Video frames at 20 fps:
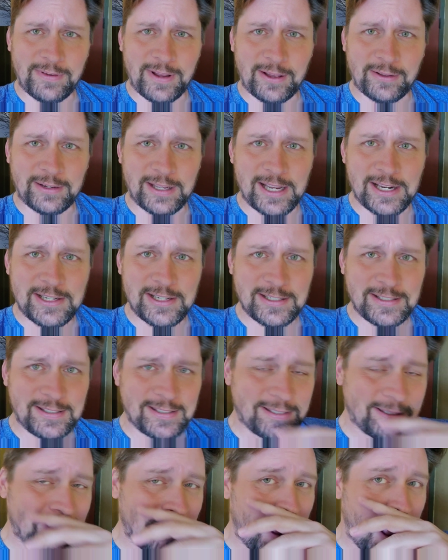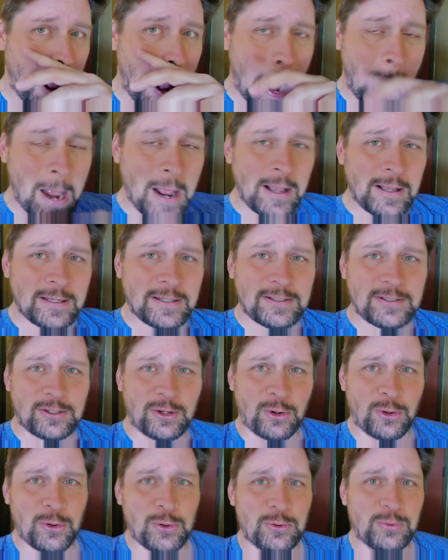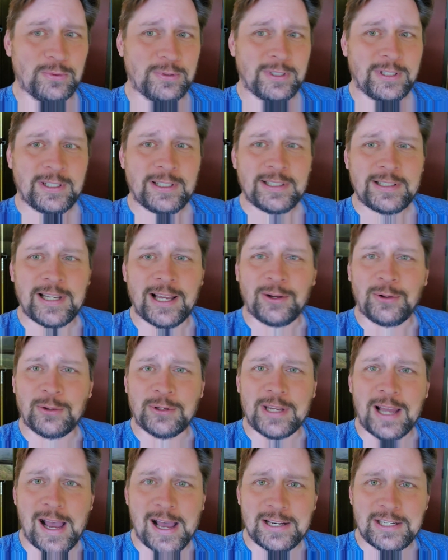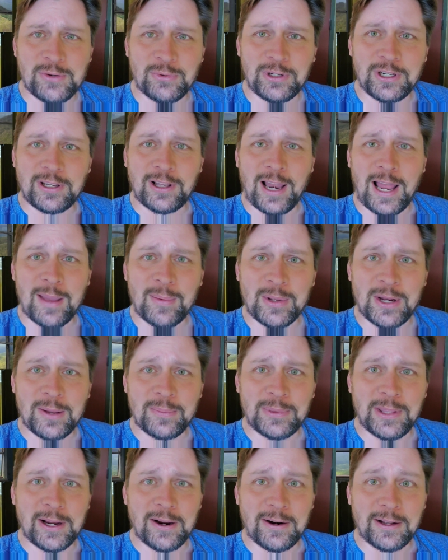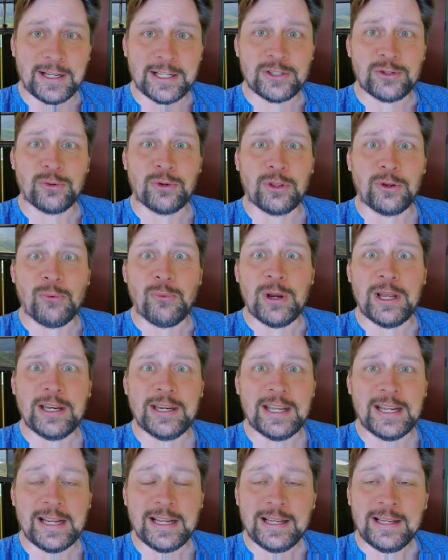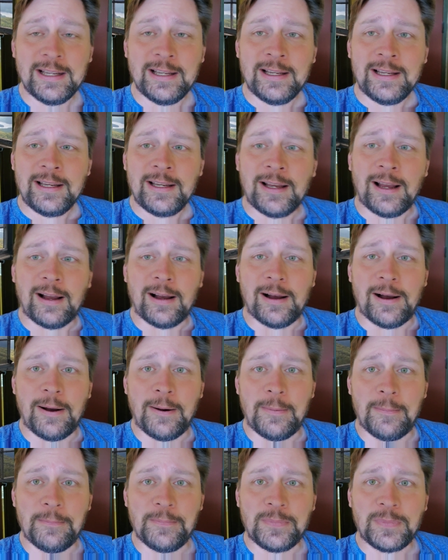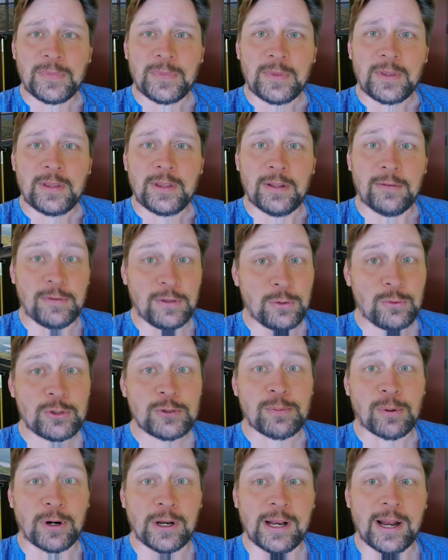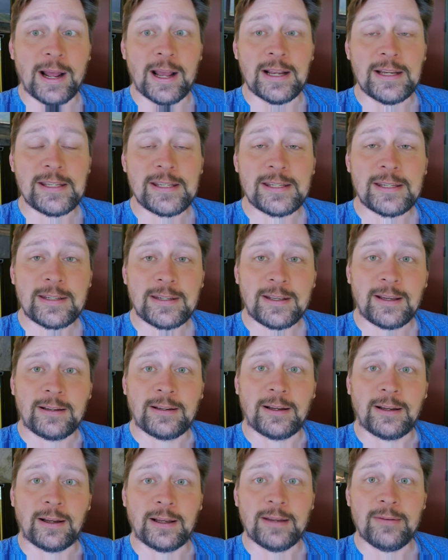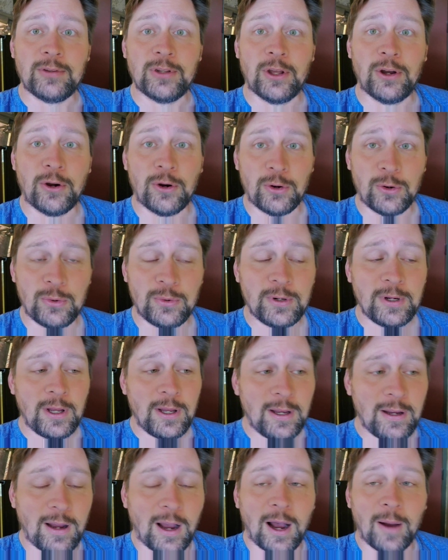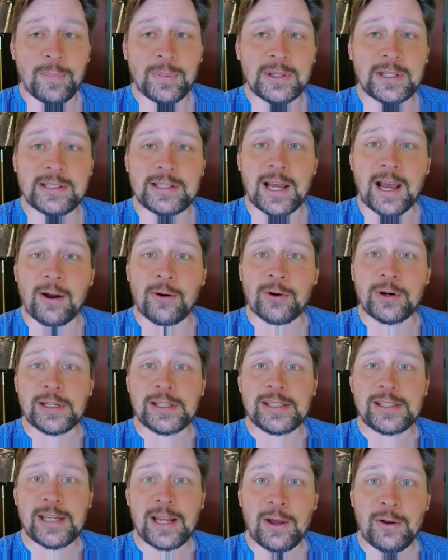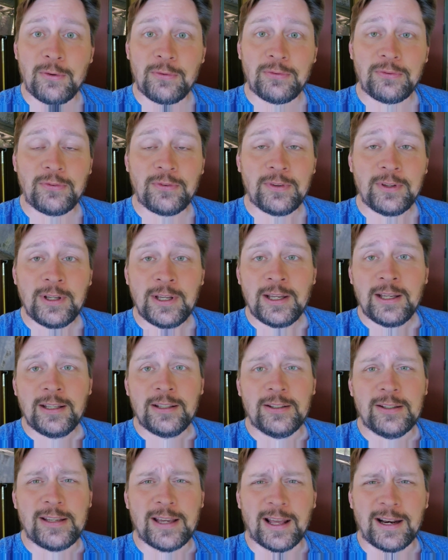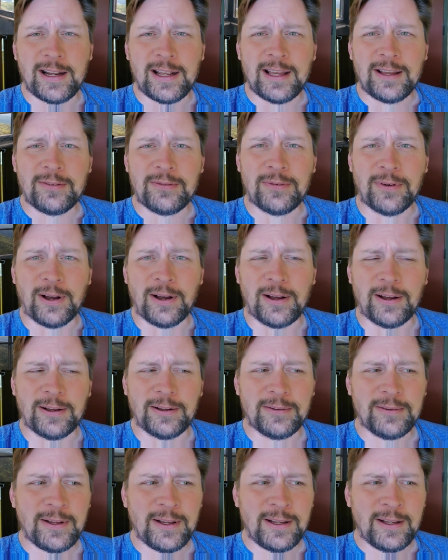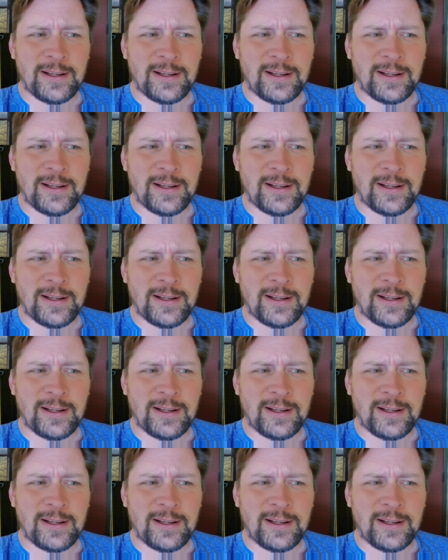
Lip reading: foundations. So got a little dodgy when you're climbing up there, and it gets really windy. The view is pretty nice, even though up in the tower itself, you kind of have